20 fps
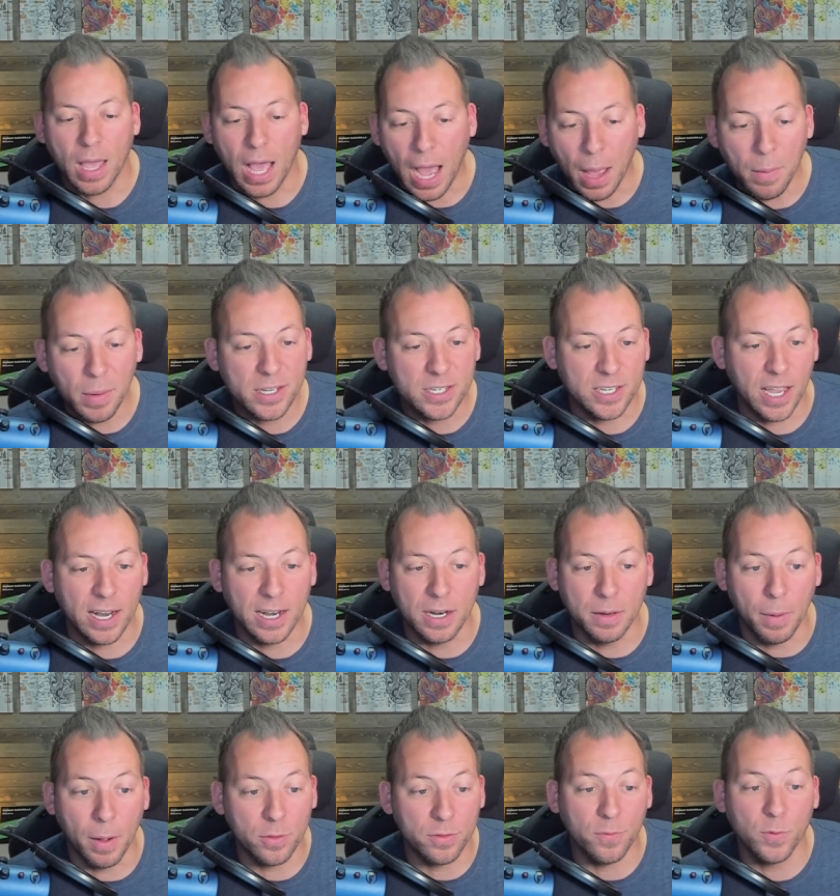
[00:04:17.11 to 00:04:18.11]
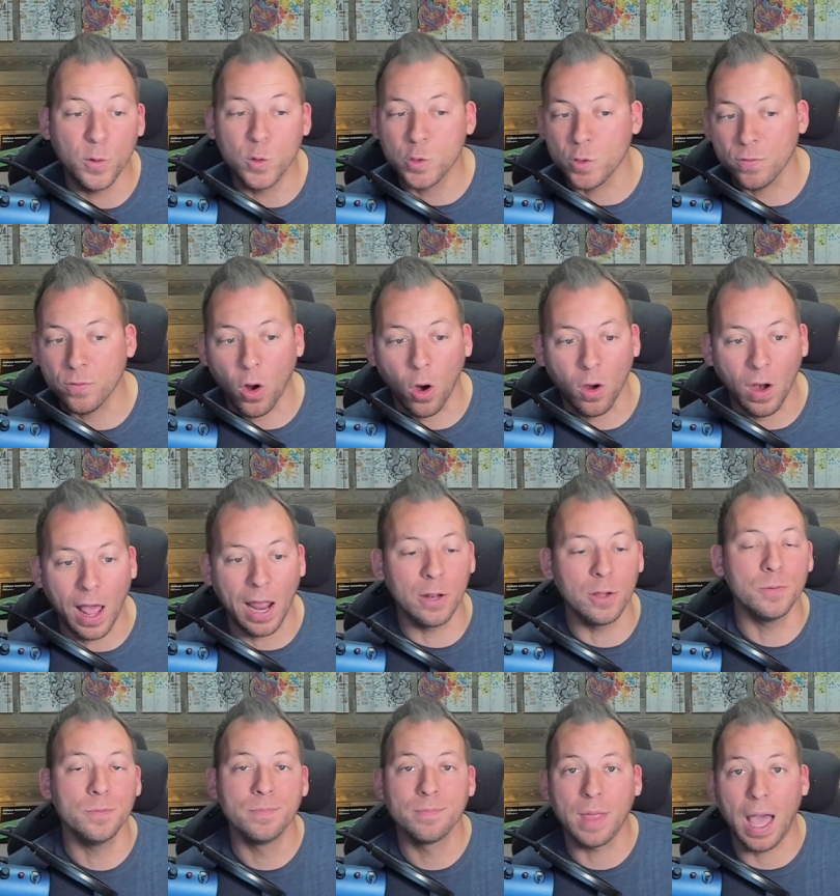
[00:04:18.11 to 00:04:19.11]
I'm excited about the future of
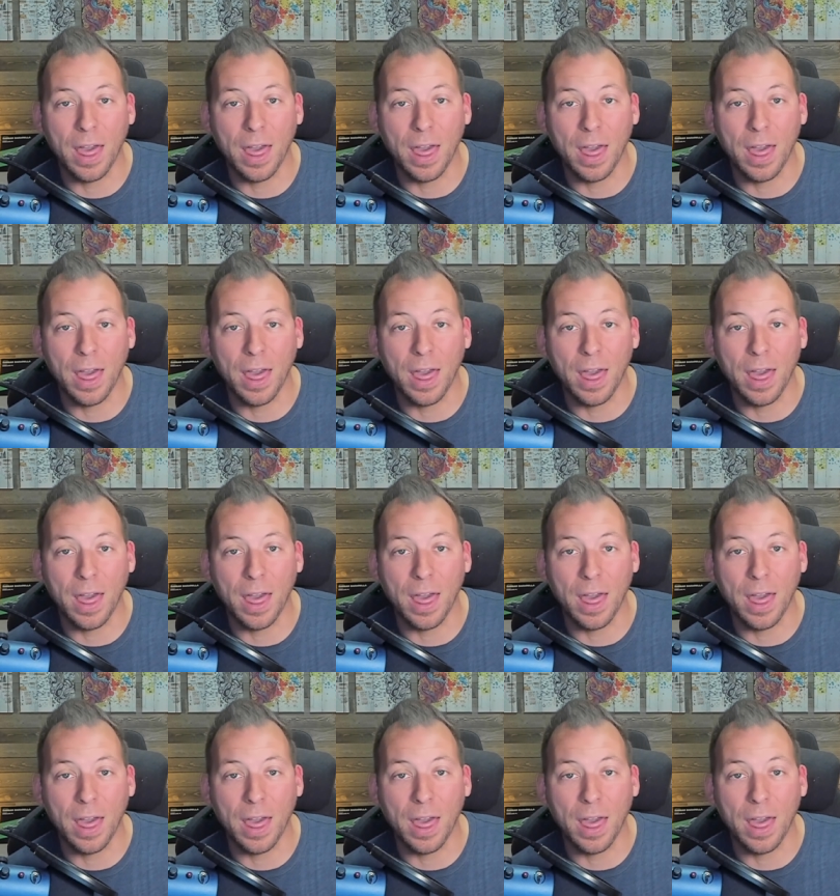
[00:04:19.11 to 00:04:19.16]
Cardano.